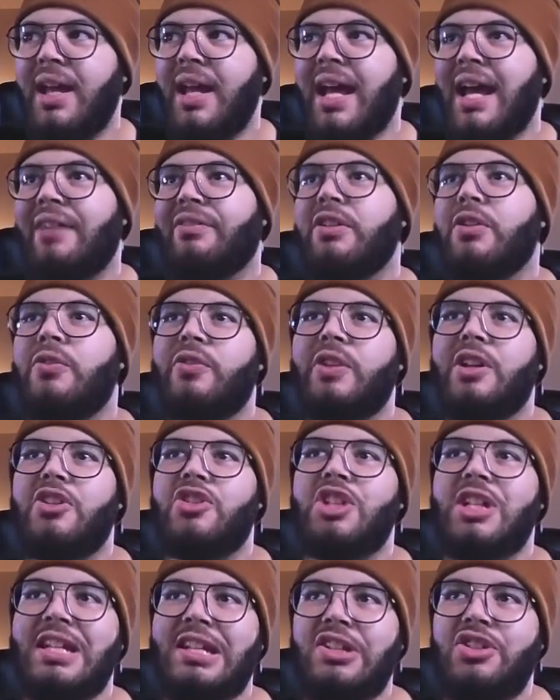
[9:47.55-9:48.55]
After you
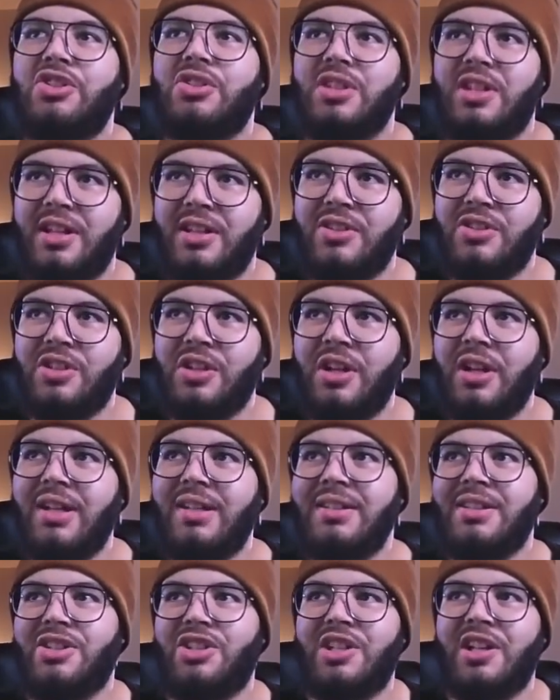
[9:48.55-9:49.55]
finish each dish,
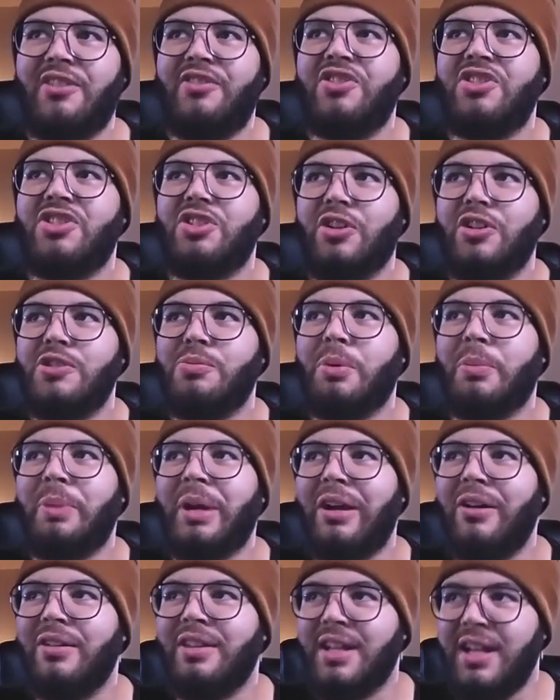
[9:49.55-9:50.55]
the chef starts
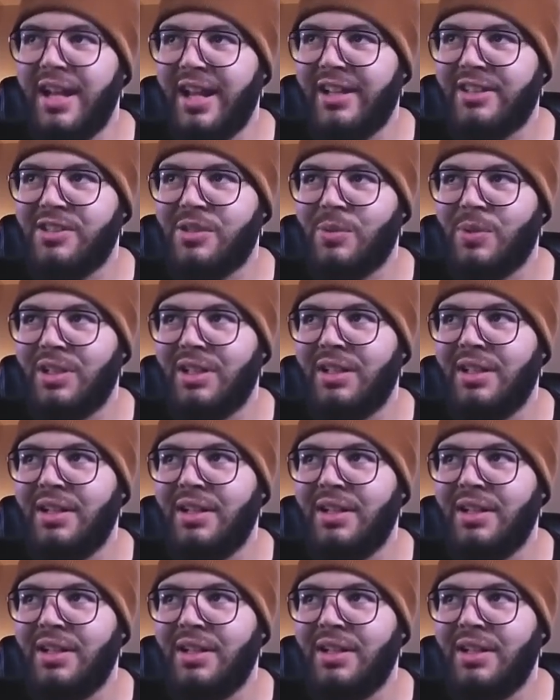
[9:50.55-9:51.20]
preparing the next one.